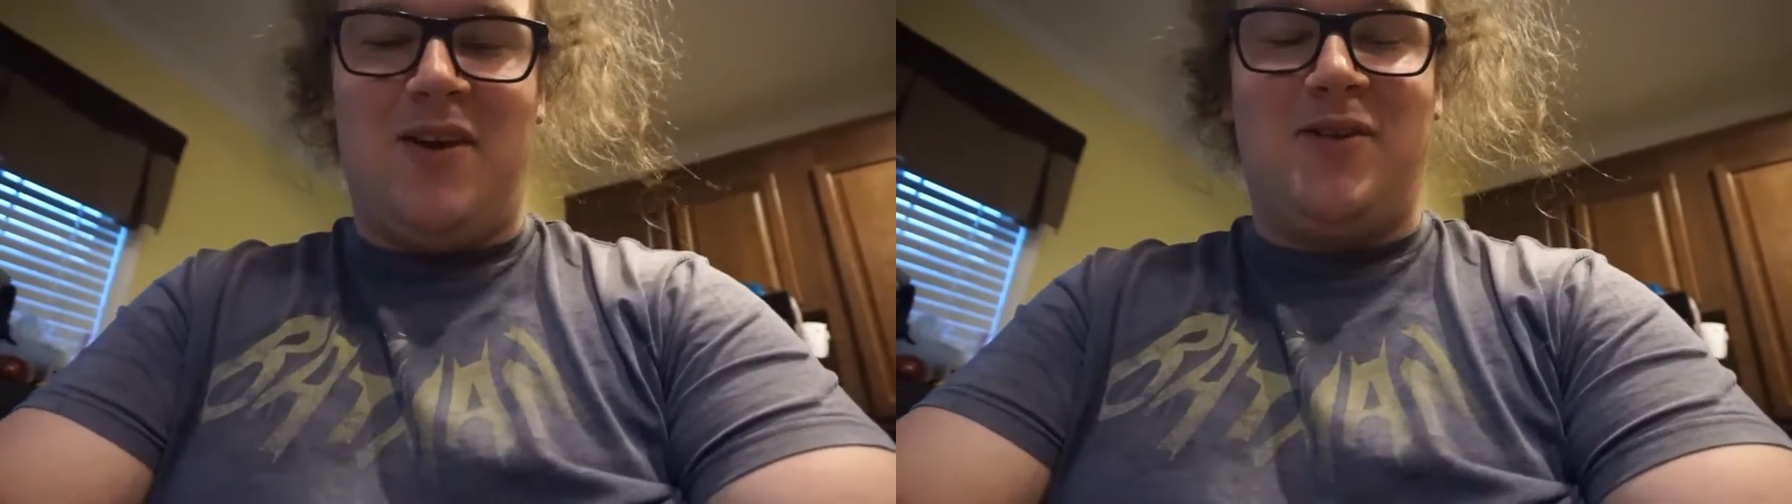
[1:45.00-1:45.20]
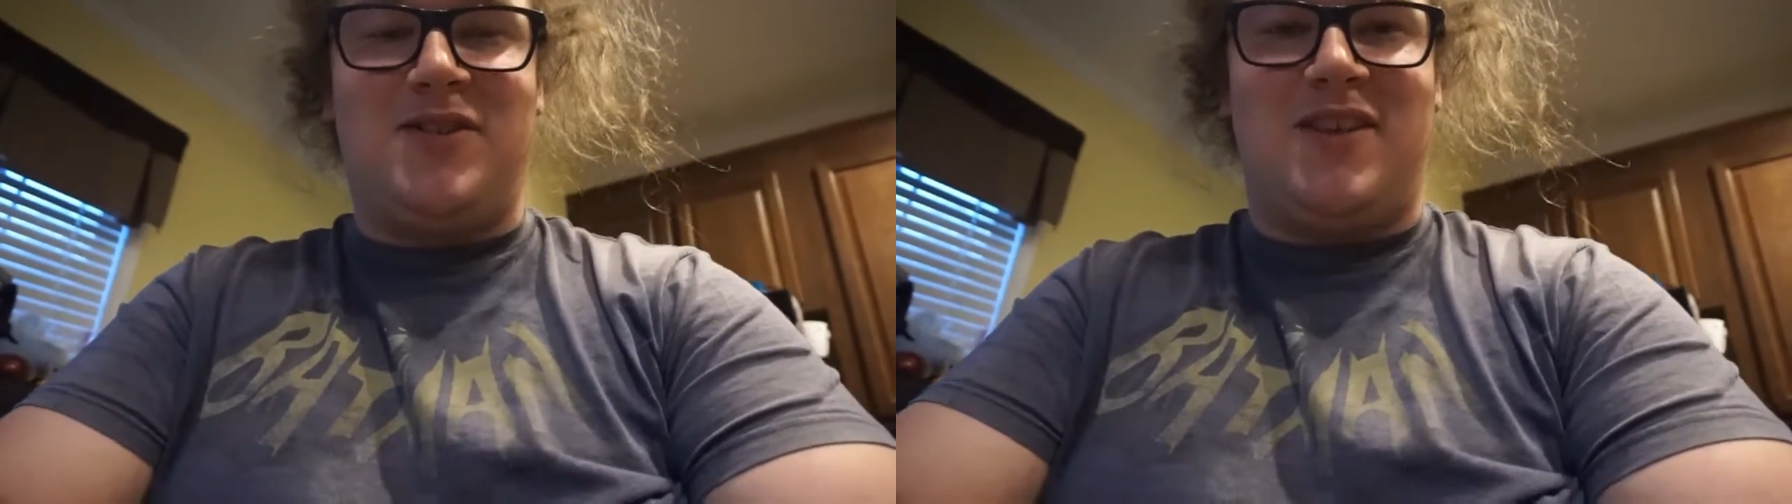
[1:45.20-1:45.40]

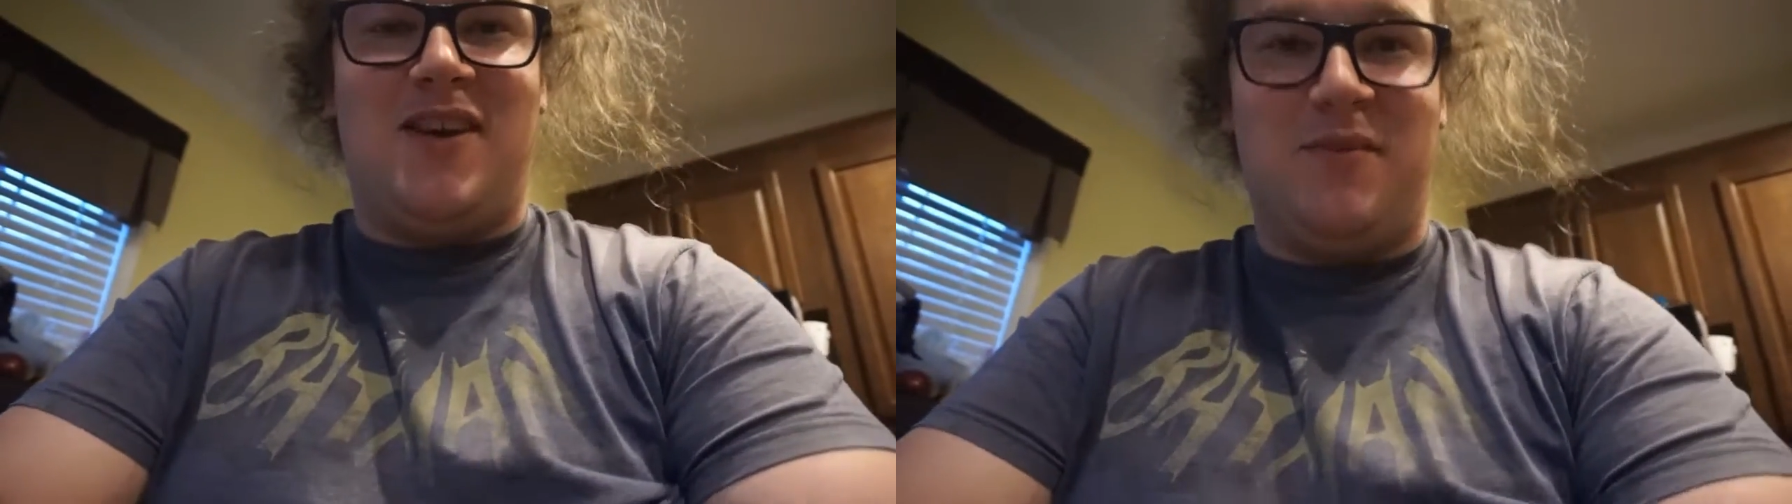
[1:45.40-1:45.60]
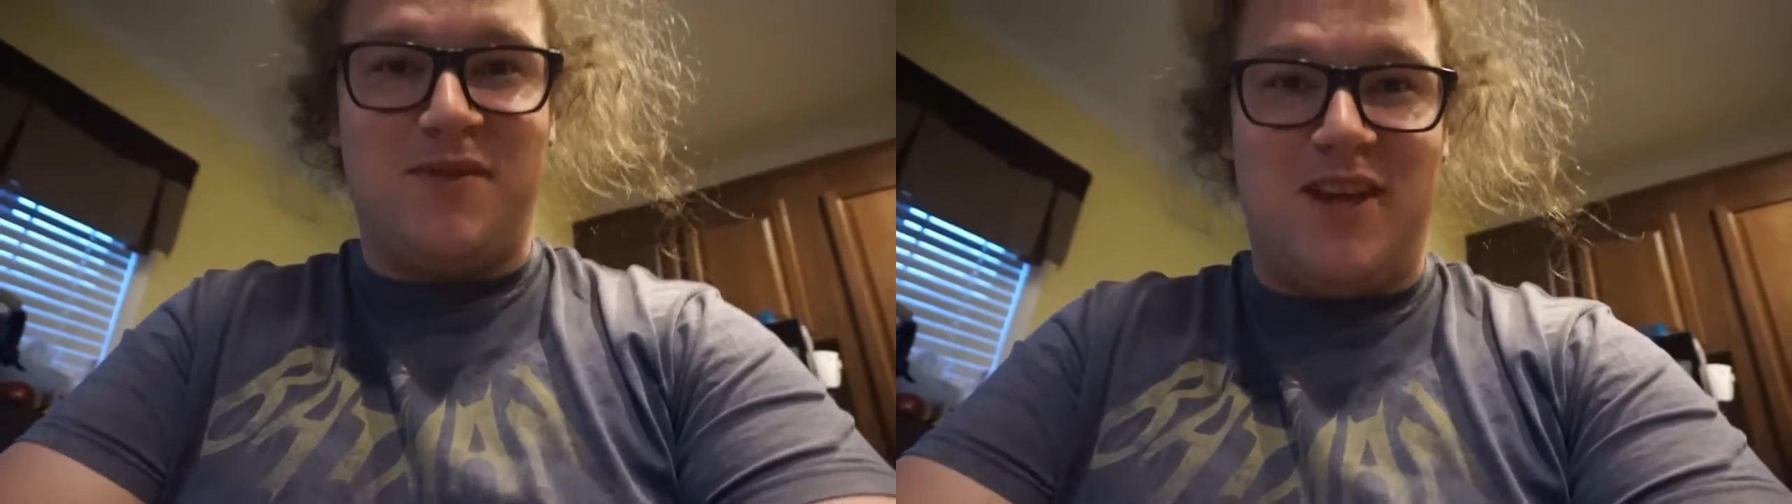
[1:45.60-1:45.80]
else
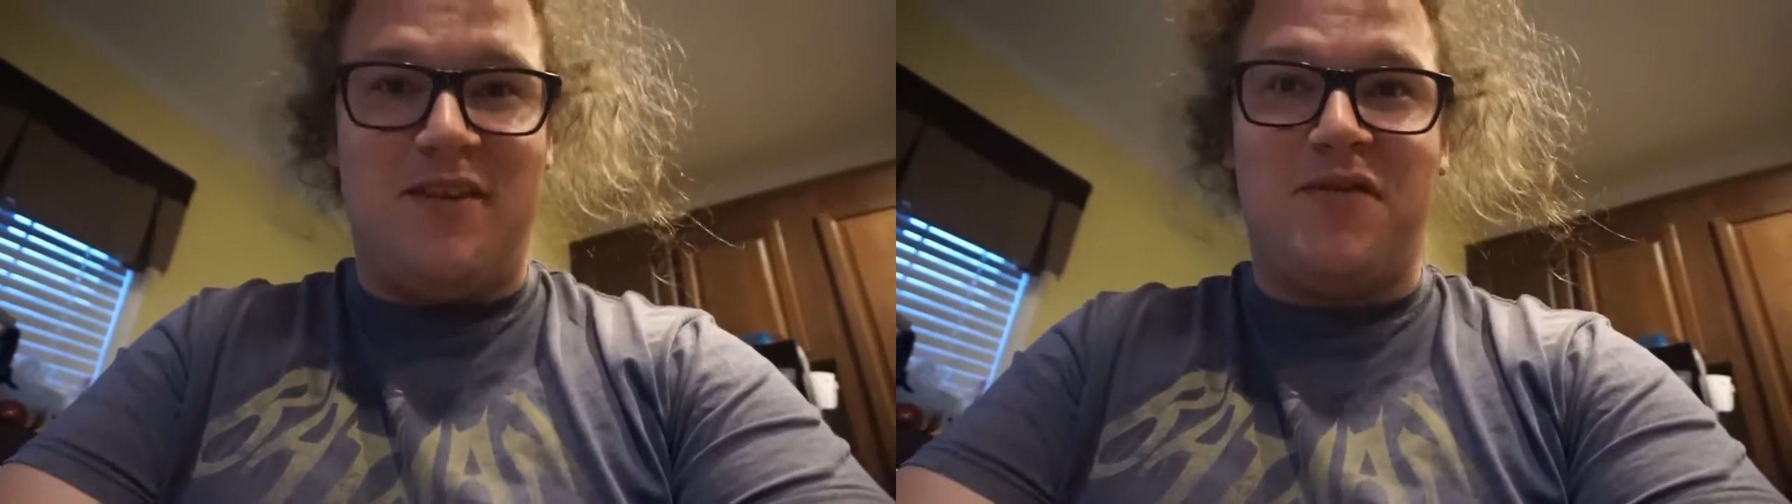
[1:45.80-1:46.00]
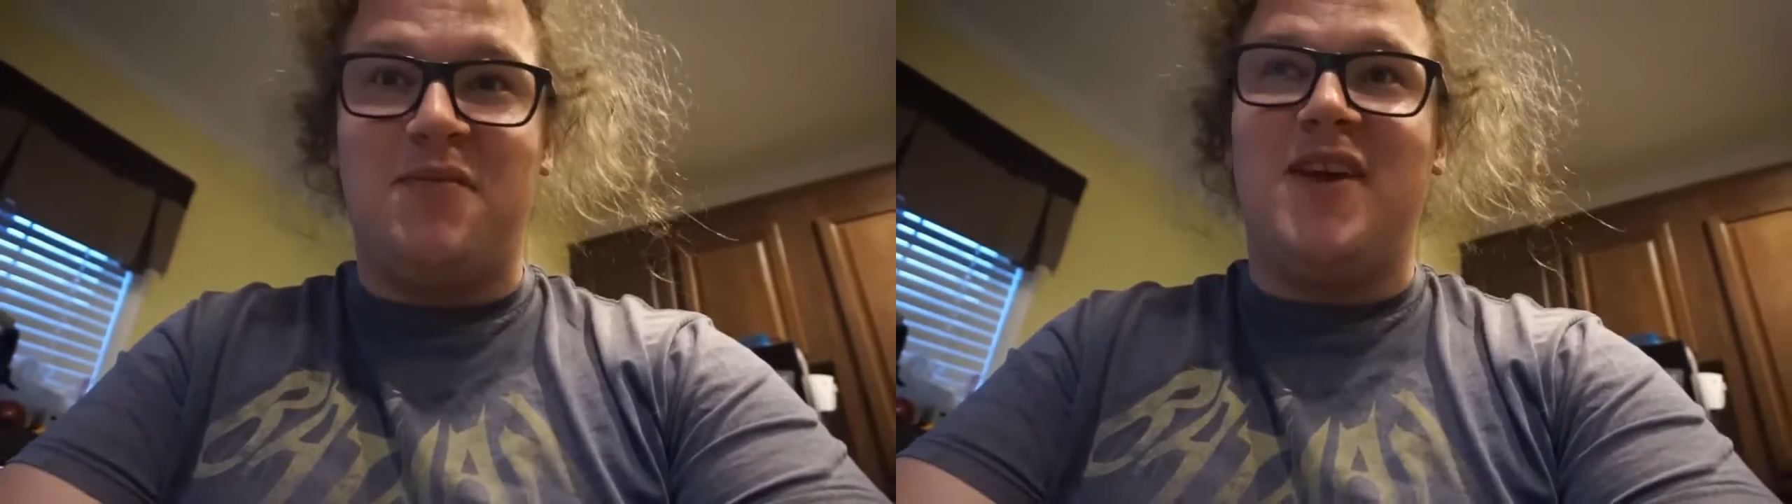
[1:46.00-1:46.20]
comes
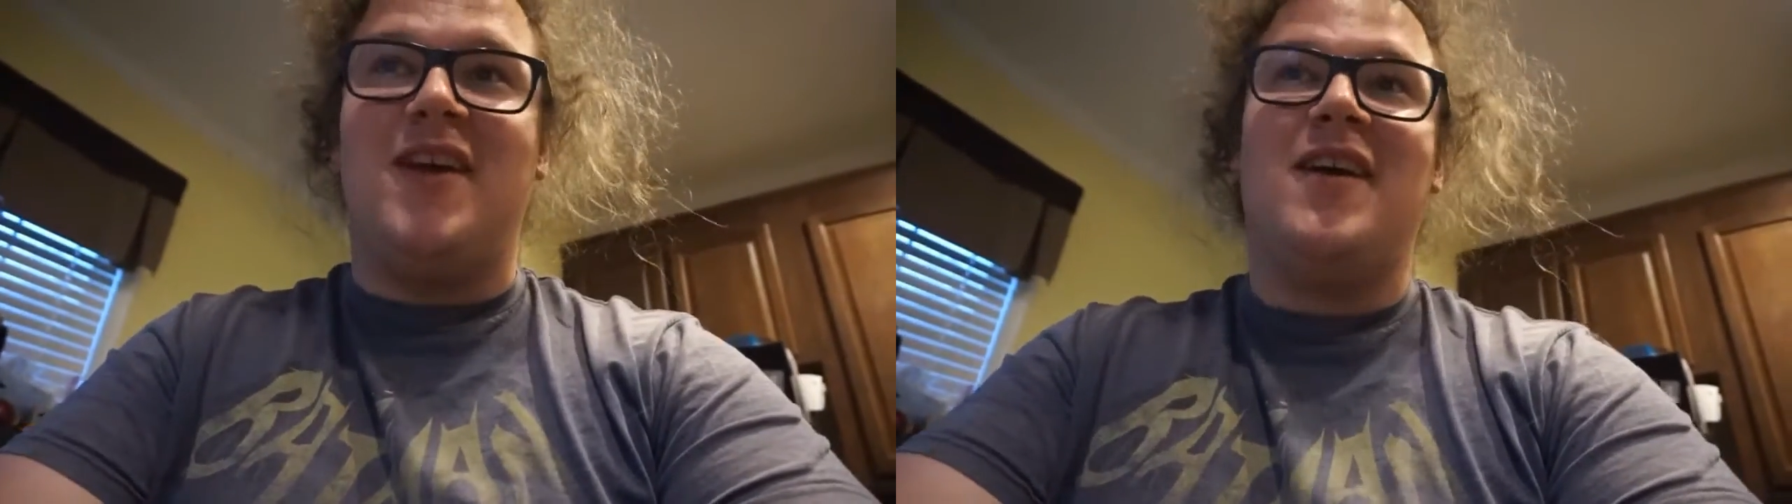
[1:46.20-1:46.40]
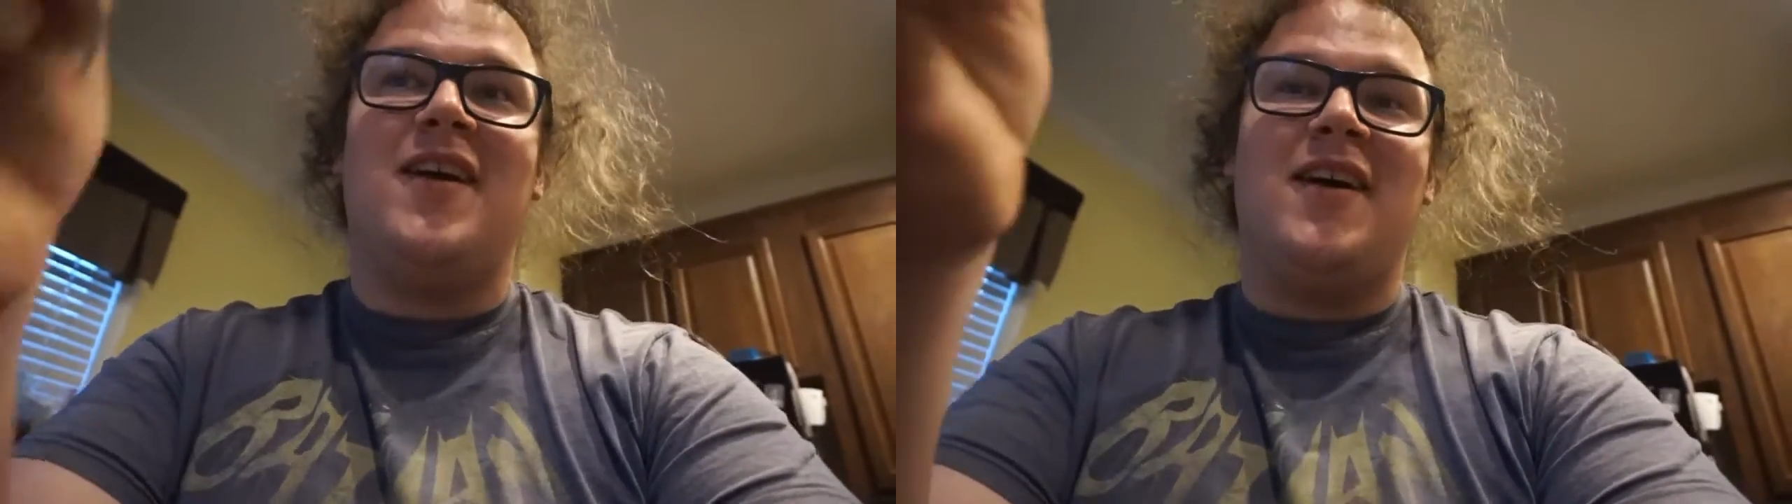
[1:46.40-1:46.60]
after me,